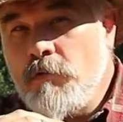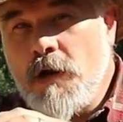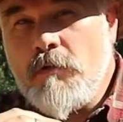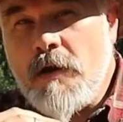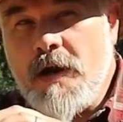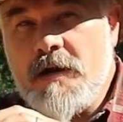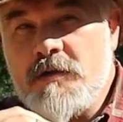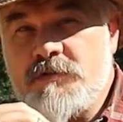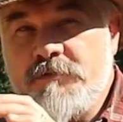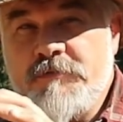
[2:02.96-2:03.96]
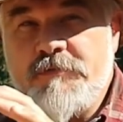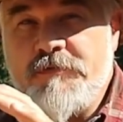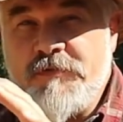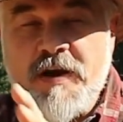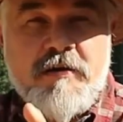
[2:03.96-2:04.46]
requires
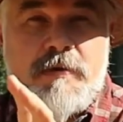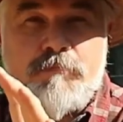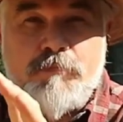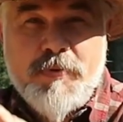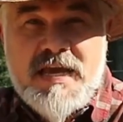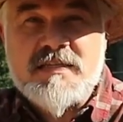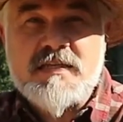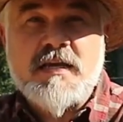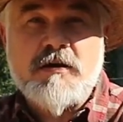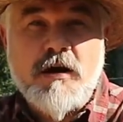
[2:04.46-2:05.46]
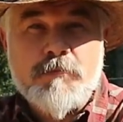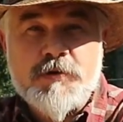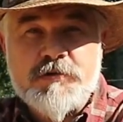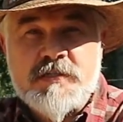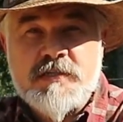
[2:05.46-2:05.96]
very basic
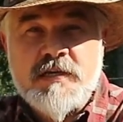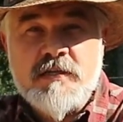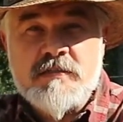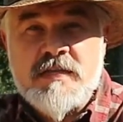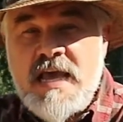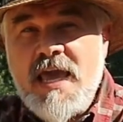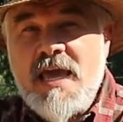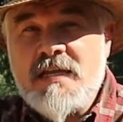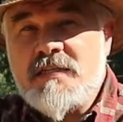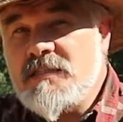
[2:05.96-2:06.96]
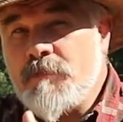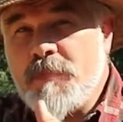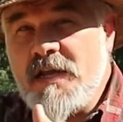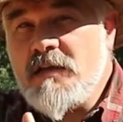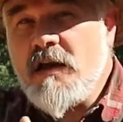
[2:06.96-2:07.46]
carpentry skills, and
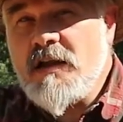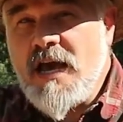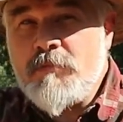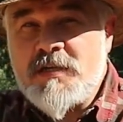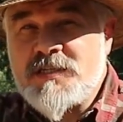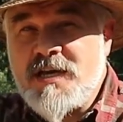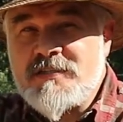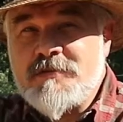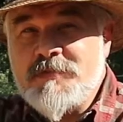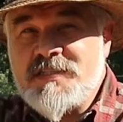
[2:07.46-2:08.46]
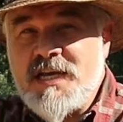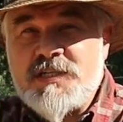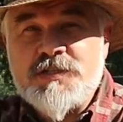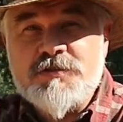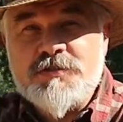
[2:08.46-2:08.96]
depending on how much
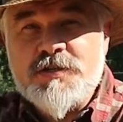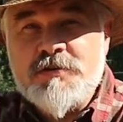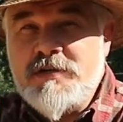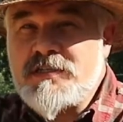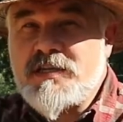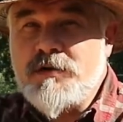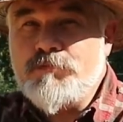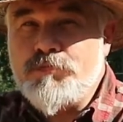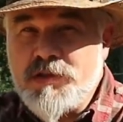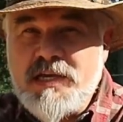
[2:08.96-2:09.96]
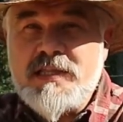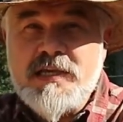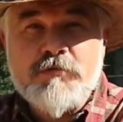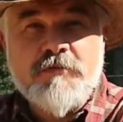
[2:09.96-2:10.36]
customization you do, is completely